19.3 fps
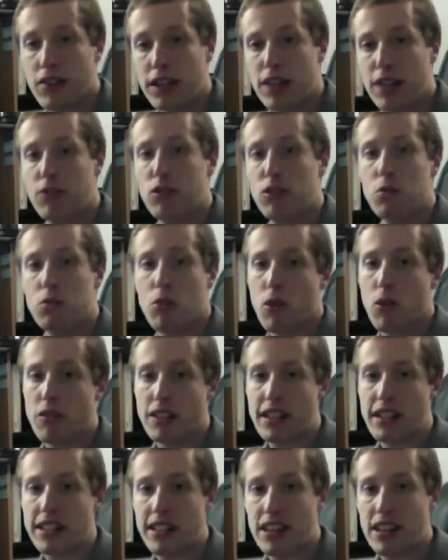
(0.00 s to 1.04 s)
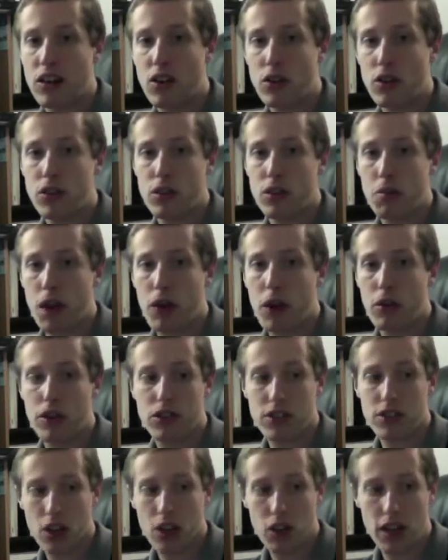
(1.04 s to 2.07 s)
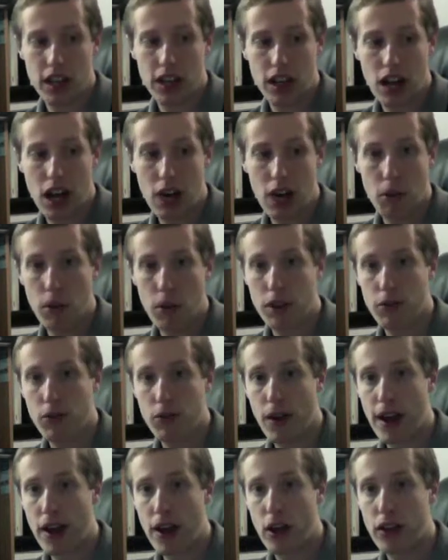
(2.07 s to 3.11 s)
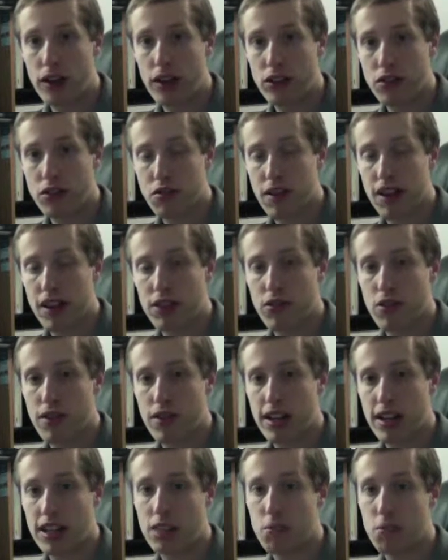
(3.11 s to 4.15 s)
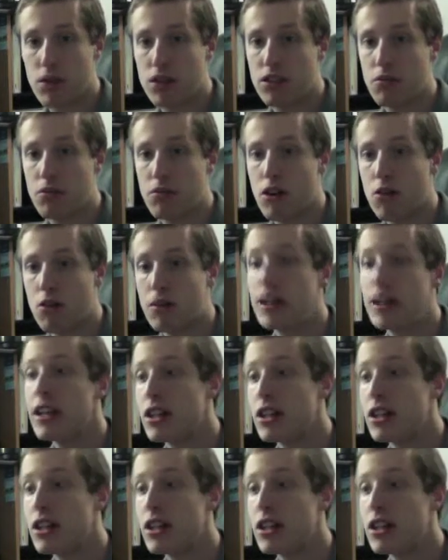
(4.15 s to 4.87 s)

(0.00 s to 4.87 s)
it gives you more details about what's going on, what file it's transferring at the present moment.